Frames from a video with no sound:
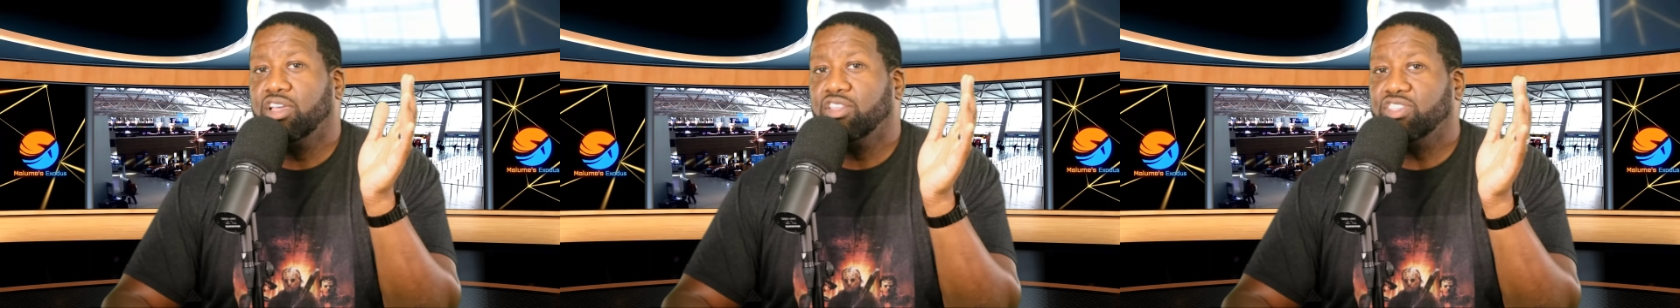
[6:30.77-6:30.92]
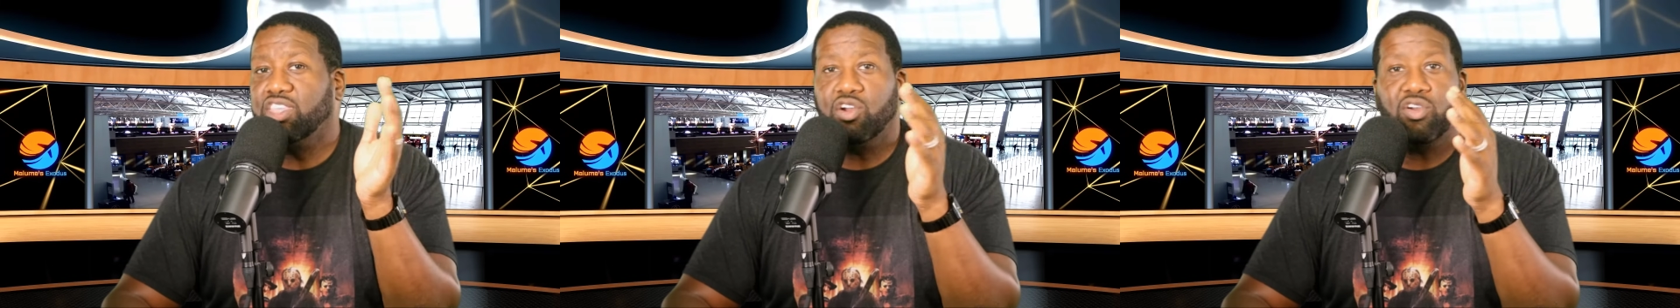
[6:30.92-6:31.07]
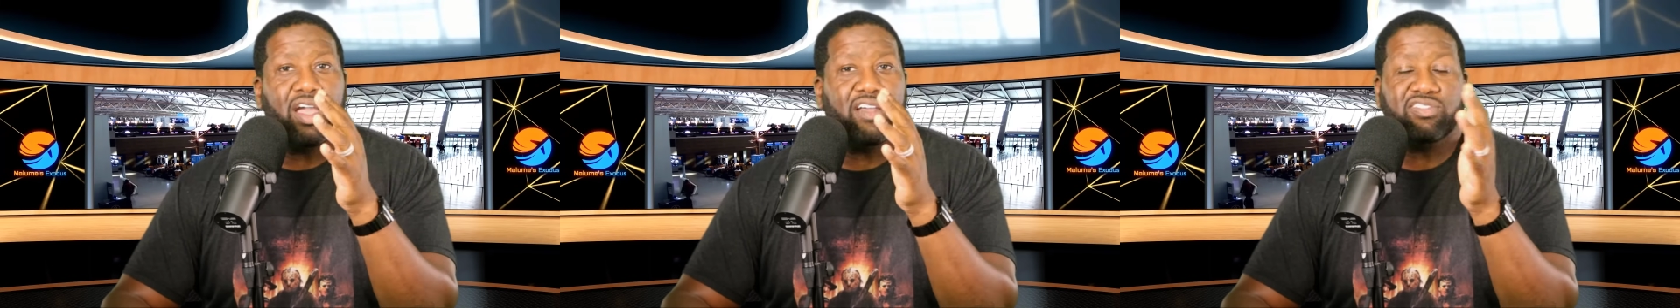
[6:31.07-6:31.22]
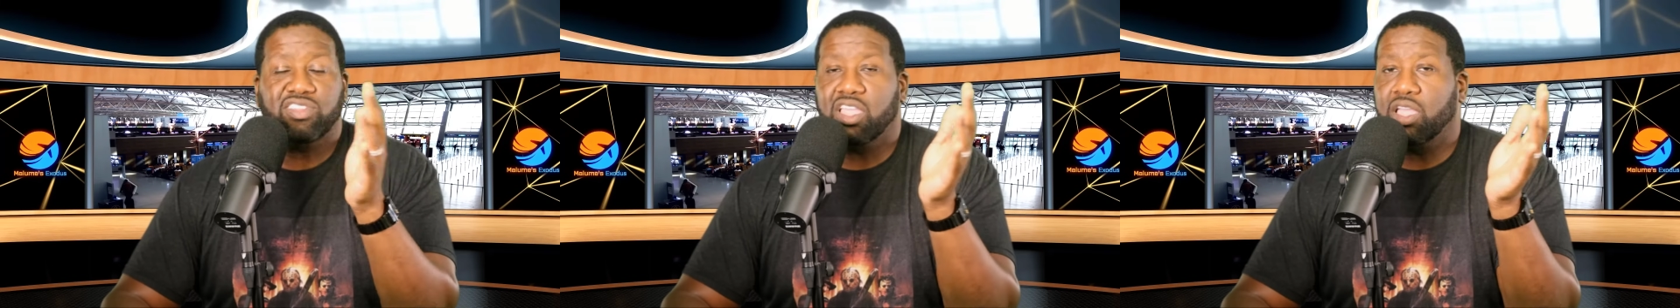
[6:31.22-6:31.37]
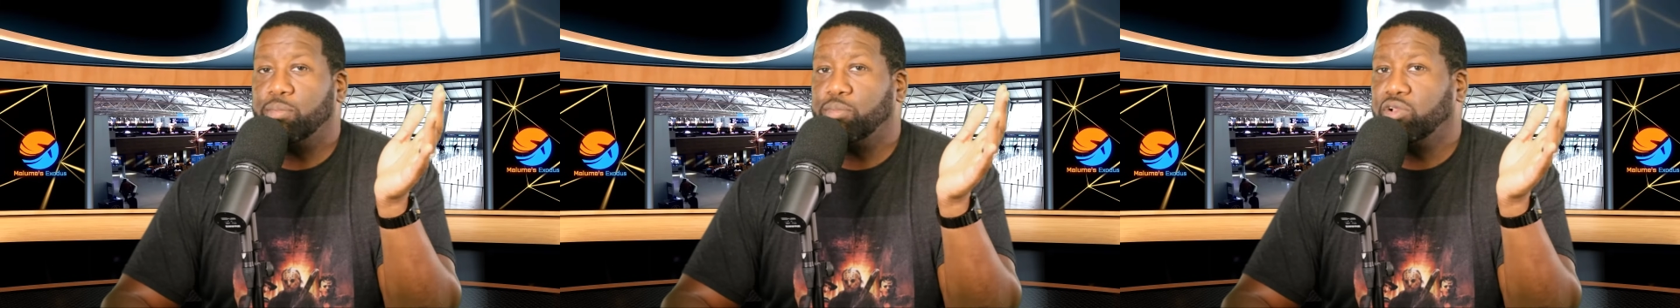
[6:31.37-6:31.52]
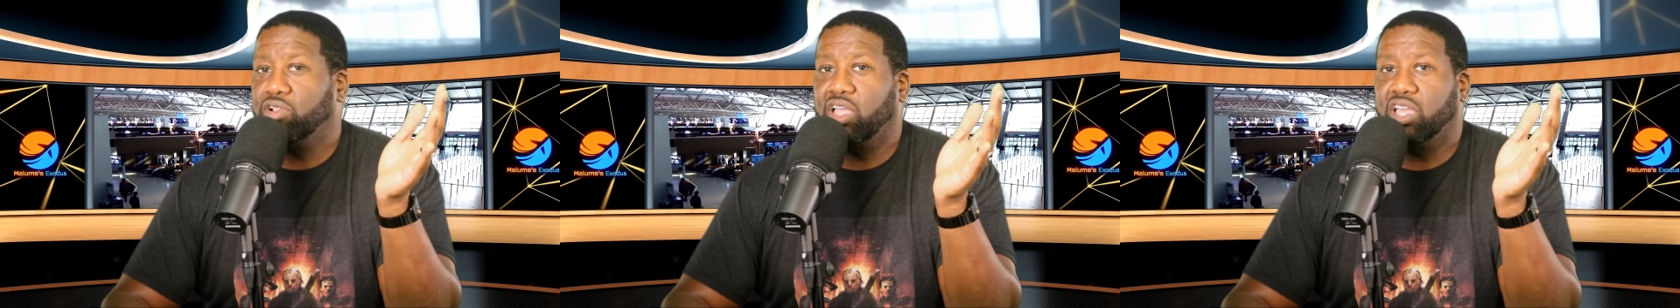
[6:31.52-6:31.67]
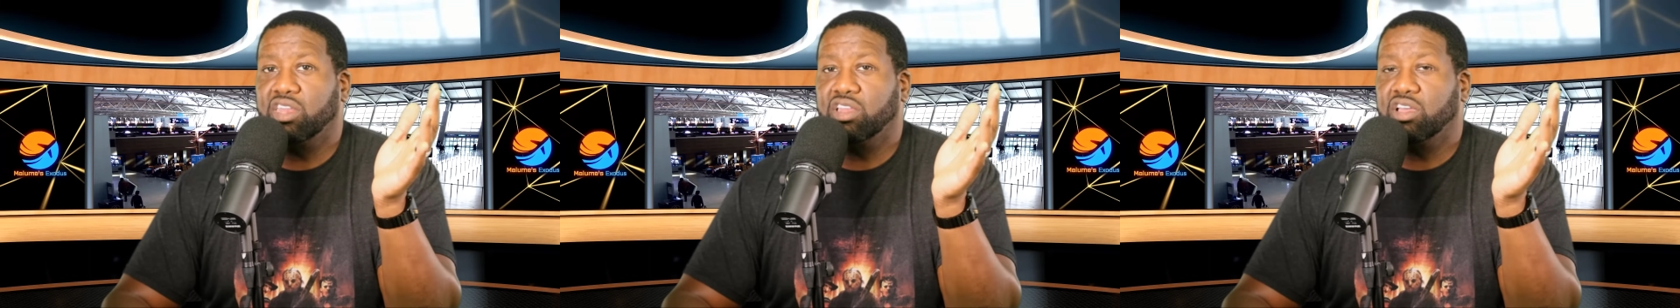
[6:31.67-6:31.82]
They don't have to
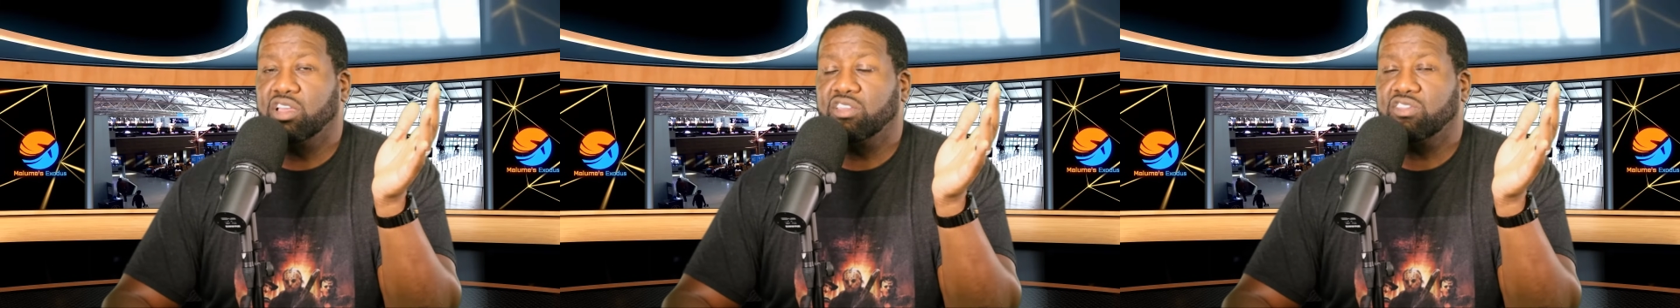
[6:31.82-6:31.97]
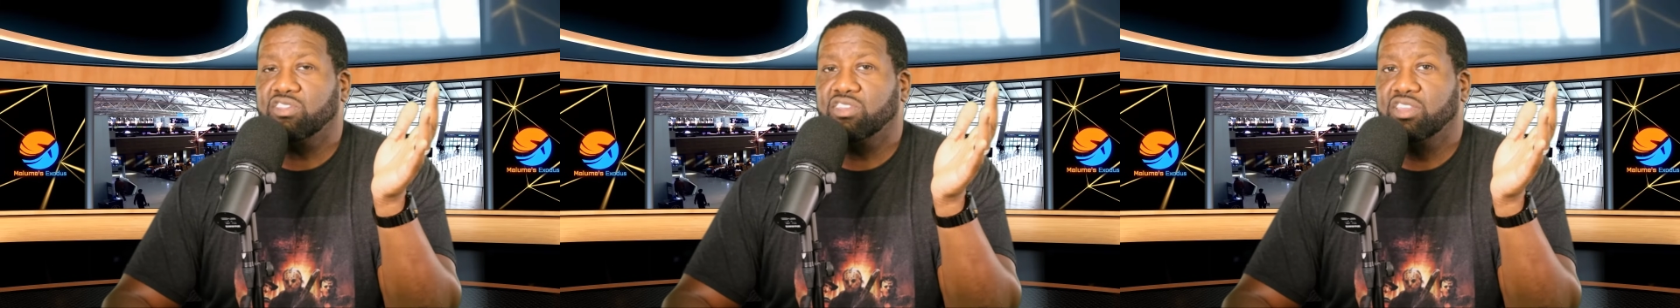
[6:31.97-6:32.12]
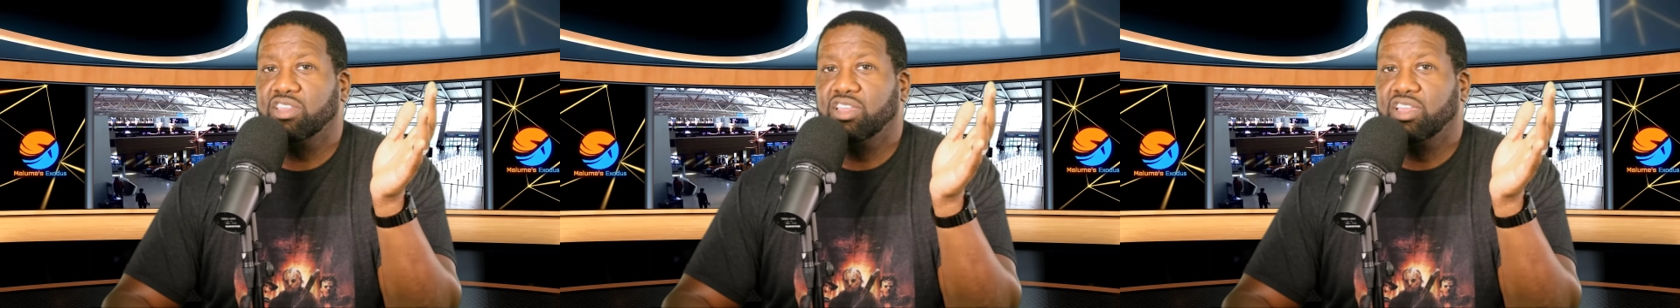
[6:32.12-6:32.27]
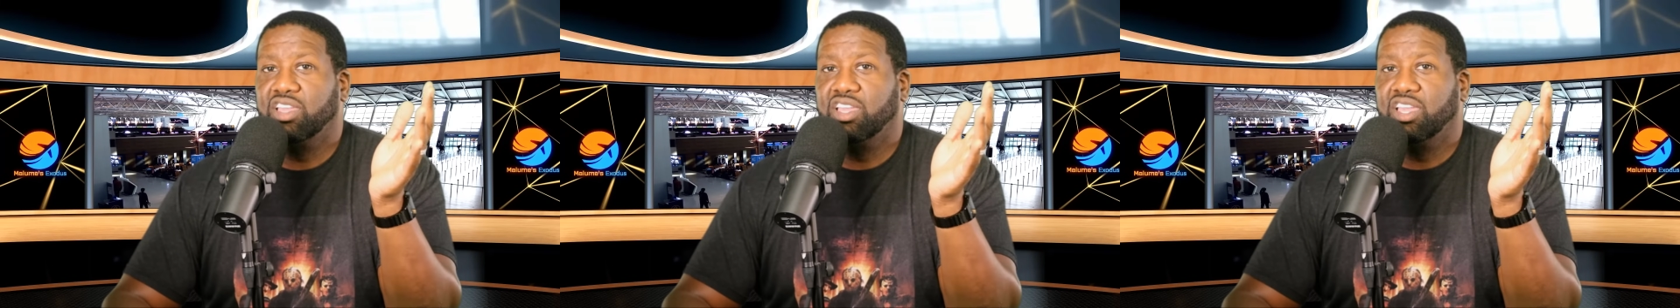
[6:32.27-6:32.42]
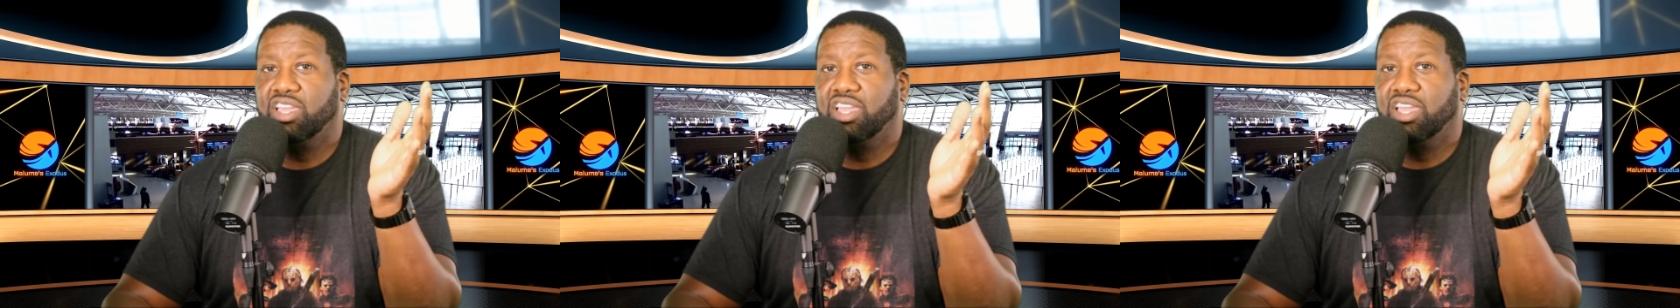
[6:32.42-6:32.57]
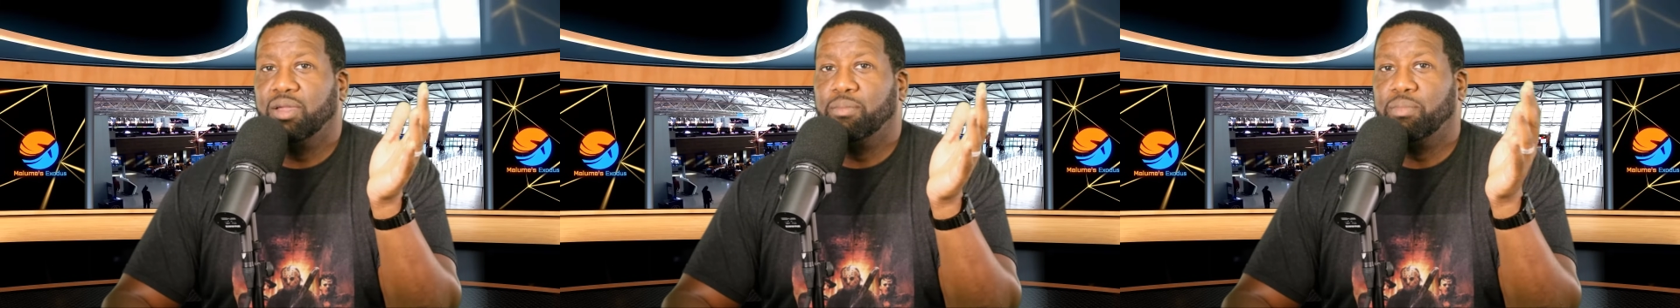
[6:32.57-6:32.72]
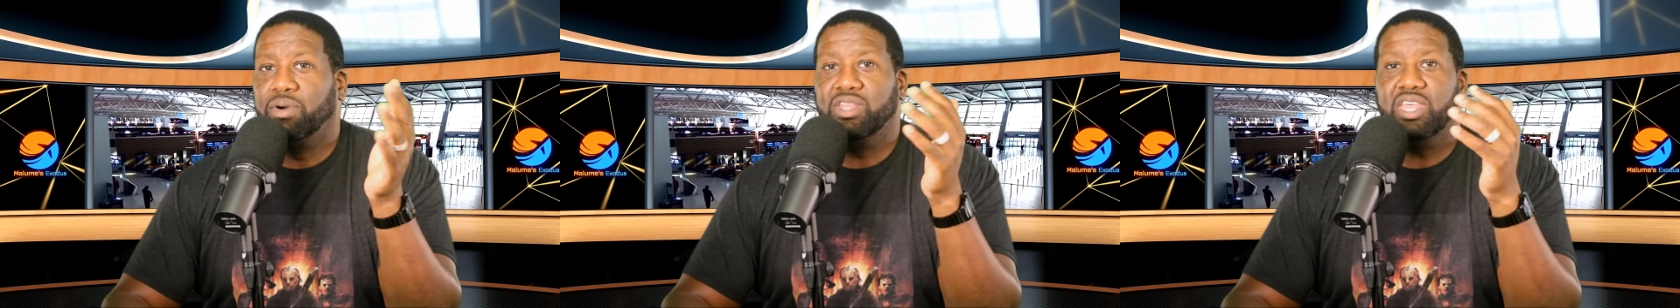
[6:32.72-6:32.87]
emulate us.
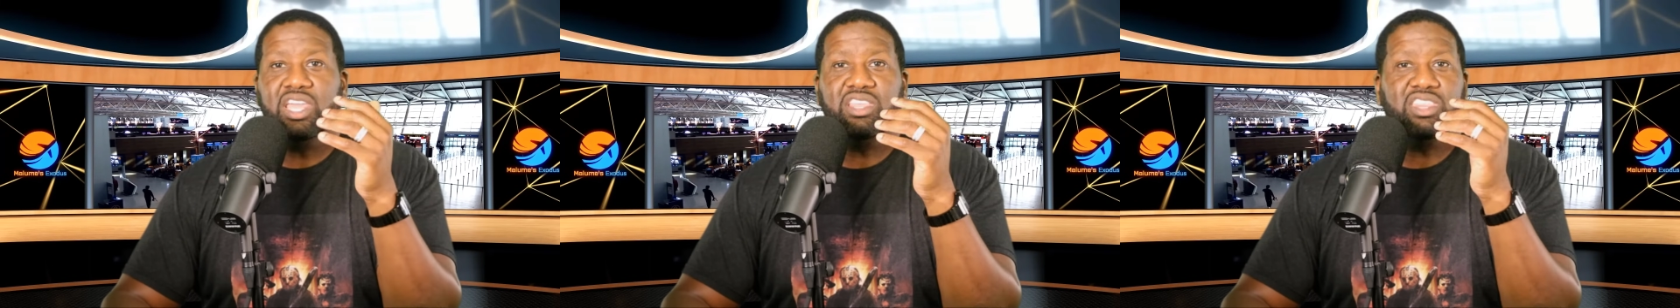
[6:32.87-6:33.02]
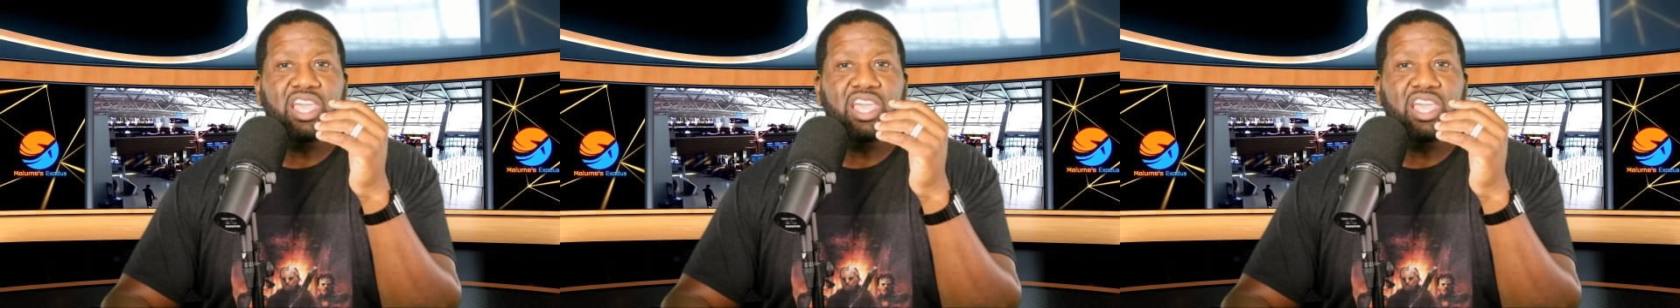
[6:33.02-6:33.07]
But they